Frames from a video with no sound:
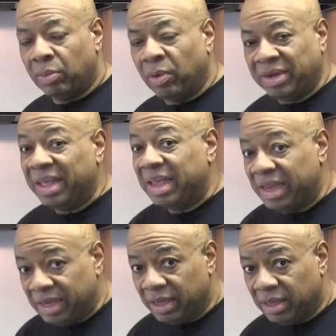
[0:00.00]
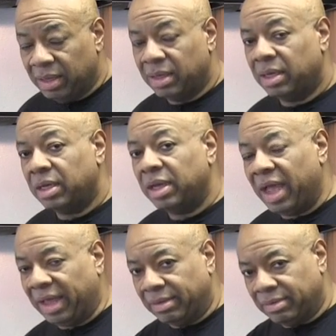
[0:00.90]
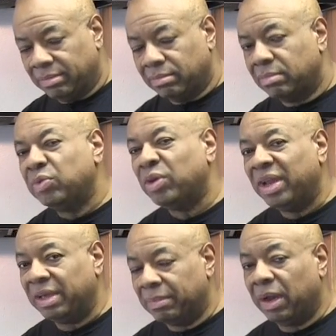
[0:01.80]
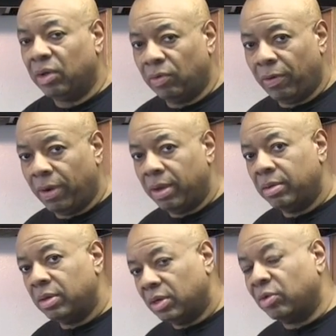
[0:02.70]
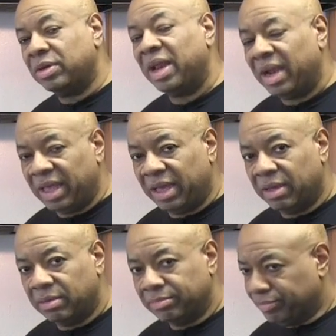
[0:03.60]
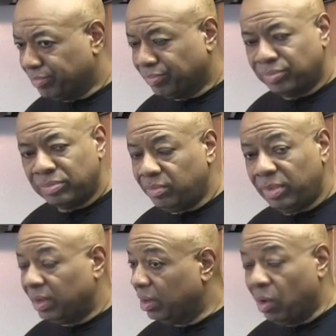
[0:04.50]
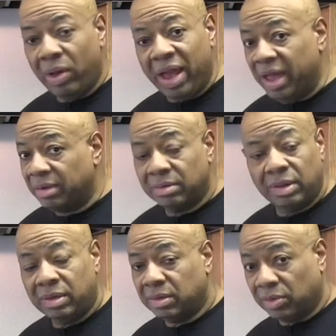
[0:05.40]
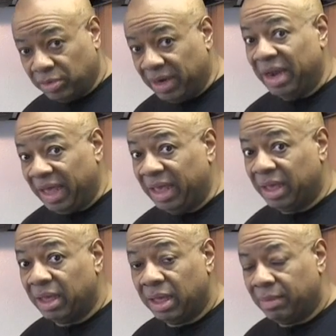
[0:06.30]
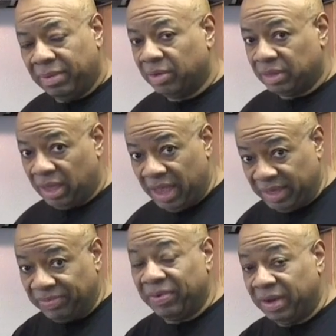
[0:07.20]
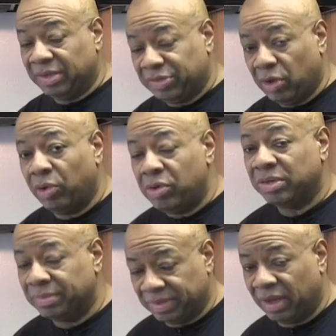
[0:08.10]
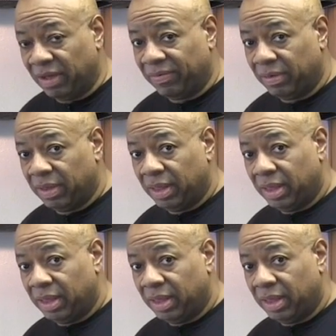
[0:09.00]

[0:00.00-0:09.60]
what to eat, hey, do the link below. Go to that link. Go ahead. Go to that link, because it's finna show you some stuff.